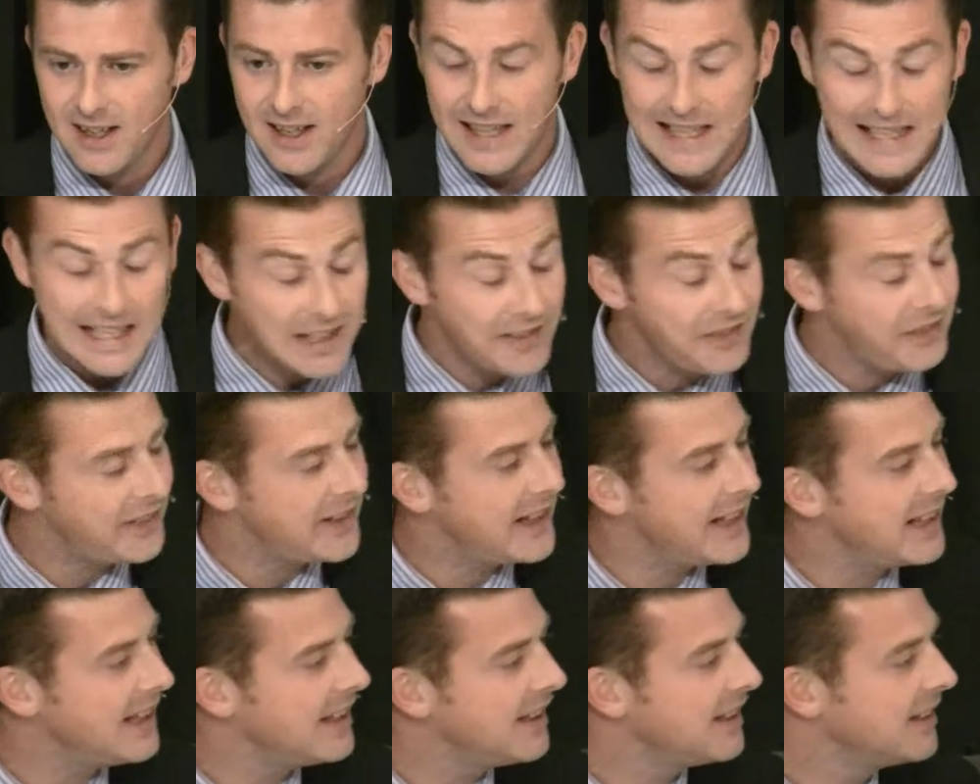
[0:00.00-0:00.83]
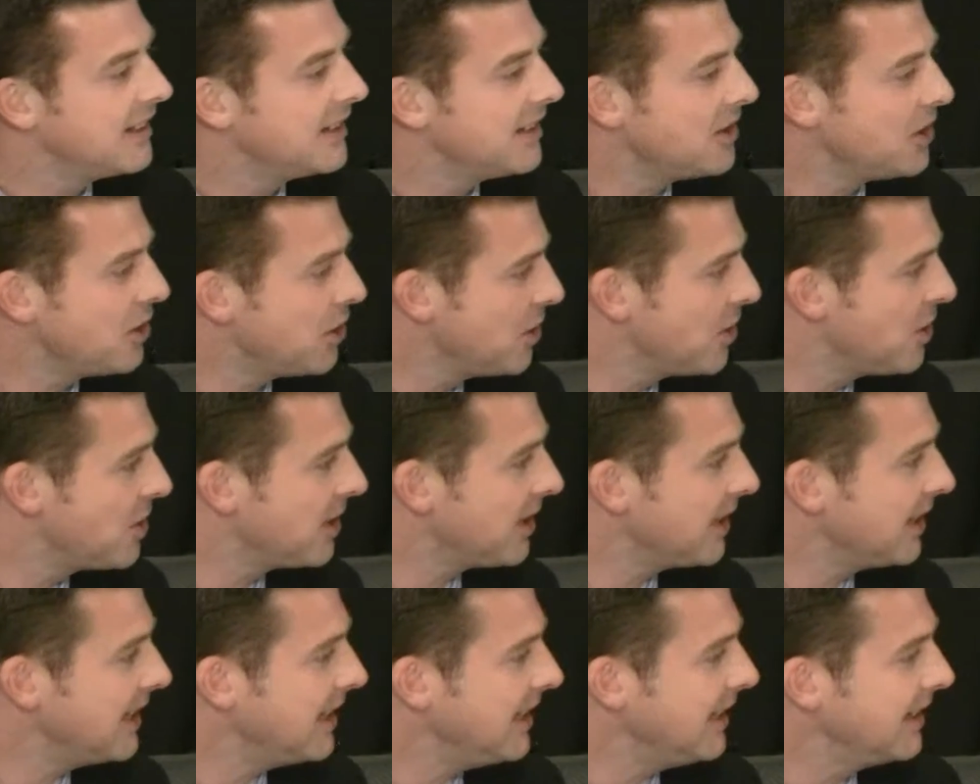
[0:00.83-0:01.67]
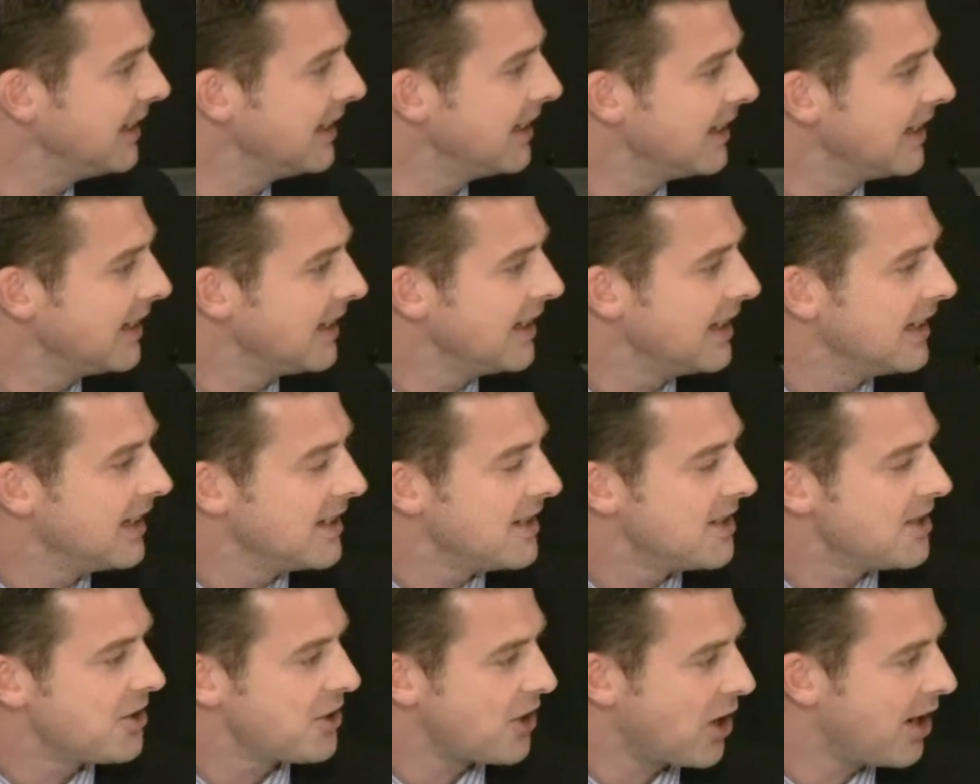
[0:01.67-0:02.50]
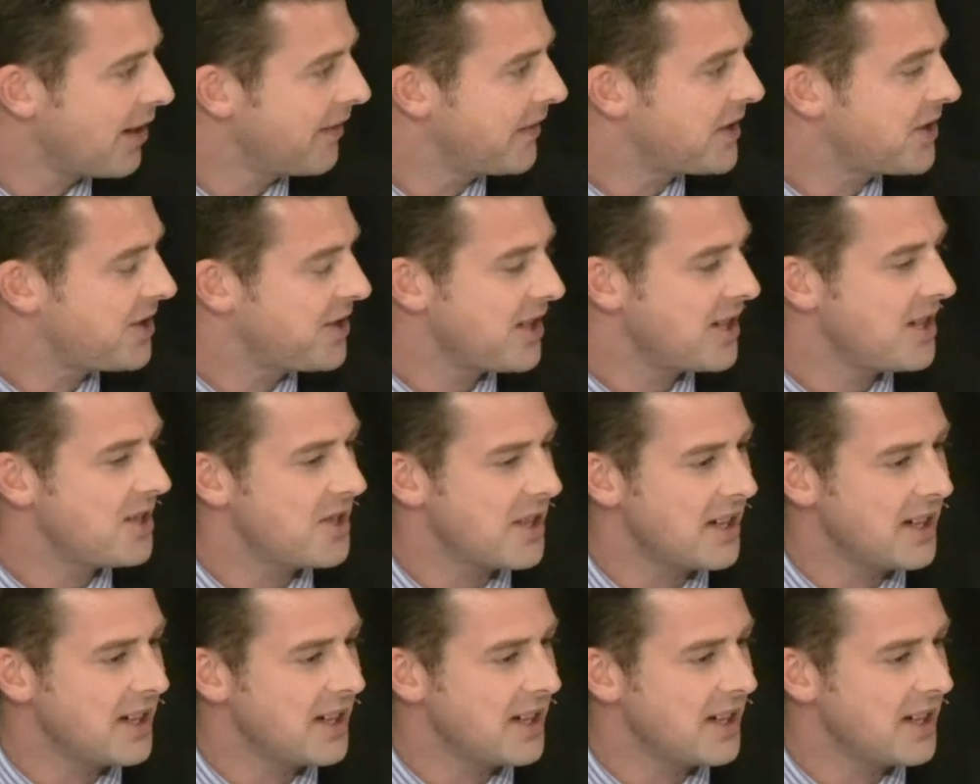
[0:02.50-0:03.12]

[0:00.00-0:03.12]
evening, usually, services.